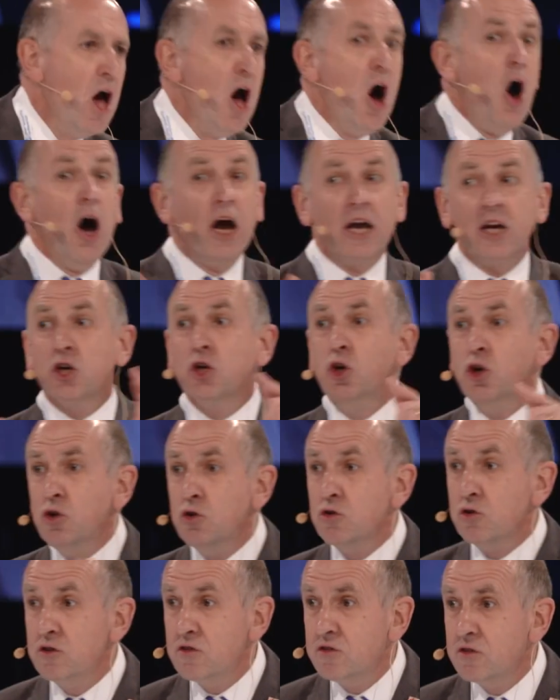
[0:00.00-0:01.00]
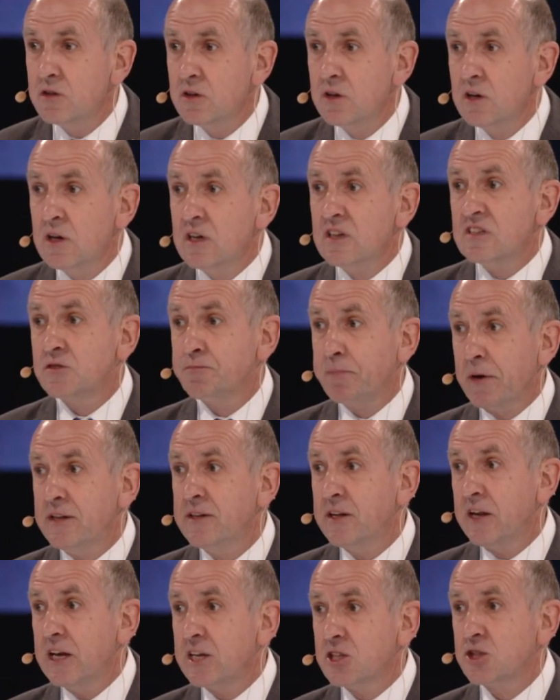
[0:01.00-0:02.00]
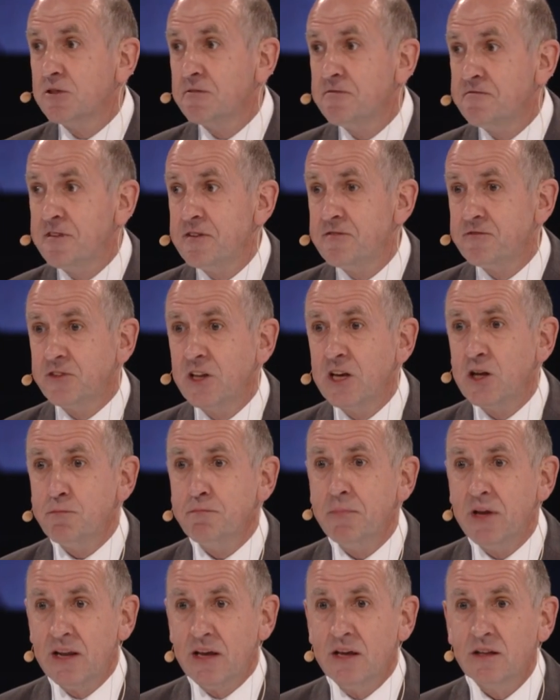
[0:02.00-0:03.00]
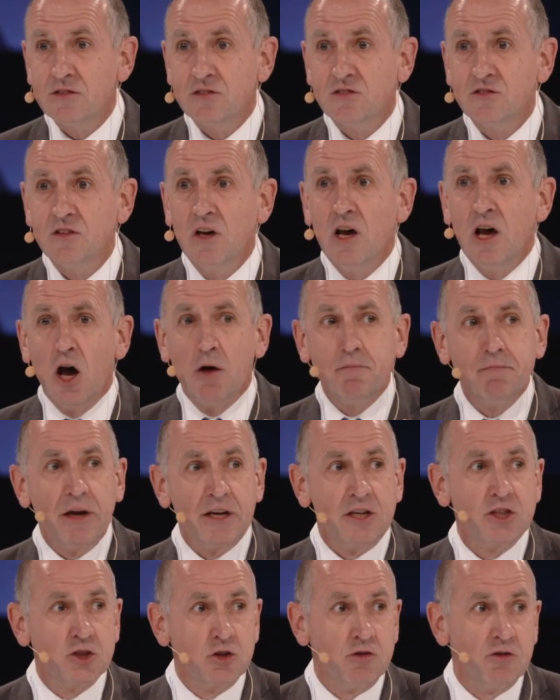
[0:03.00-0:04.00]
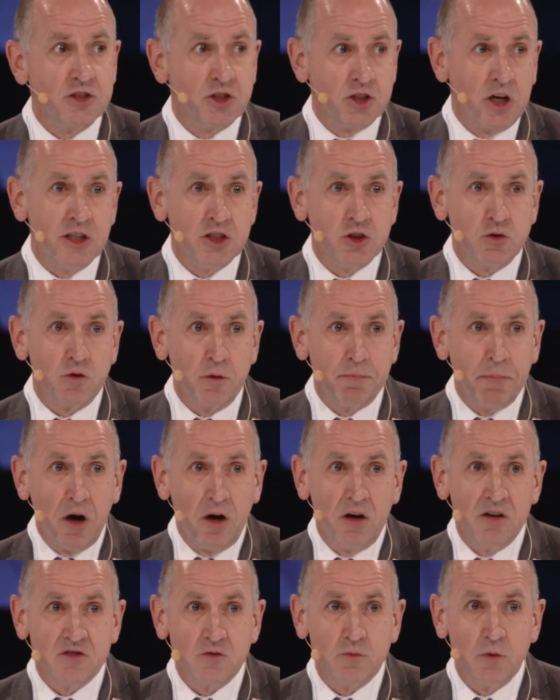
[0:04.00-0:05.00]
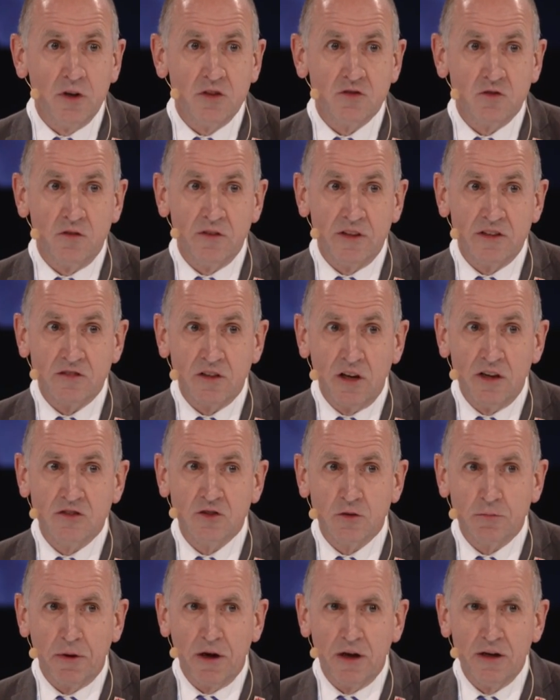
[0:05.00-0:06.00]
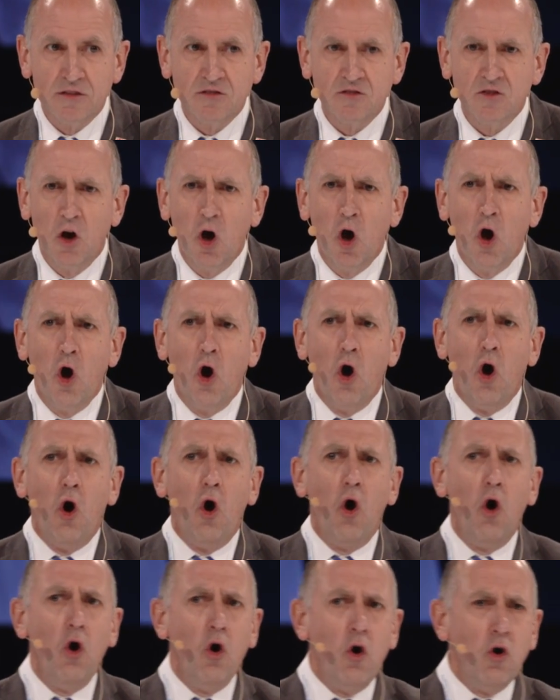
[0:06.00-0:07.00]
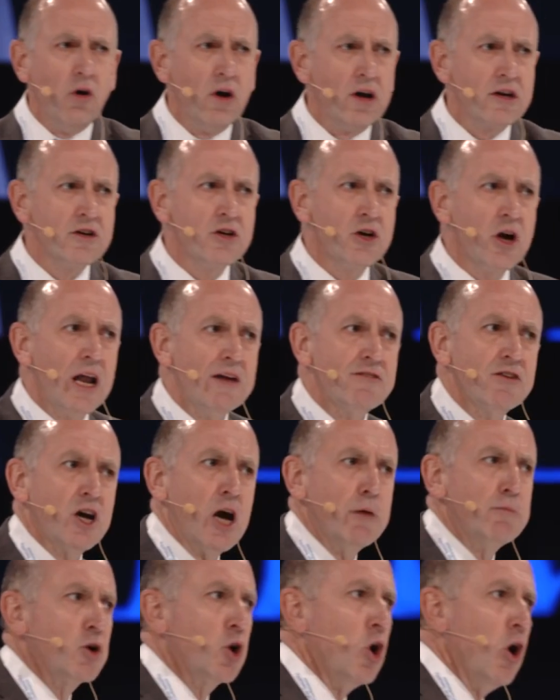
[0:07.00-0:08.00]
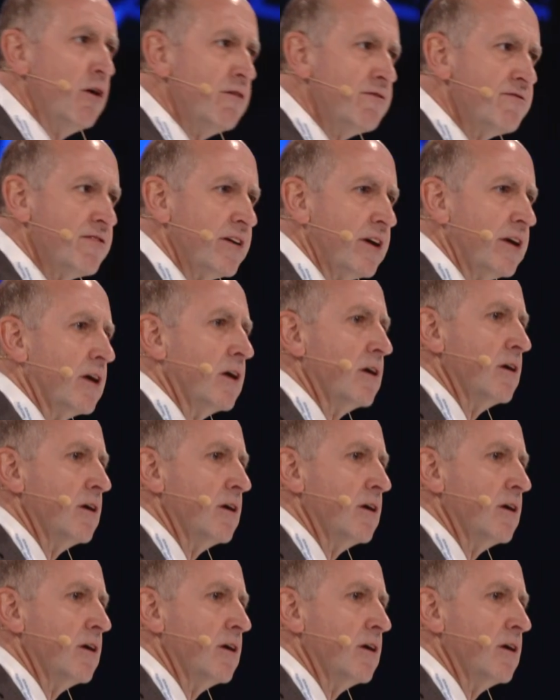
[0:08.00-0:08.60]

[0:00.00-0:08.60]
I could spend an extra 15 minutes and make sure I change all the passwords on this database, or I could go and have a cup of coffee.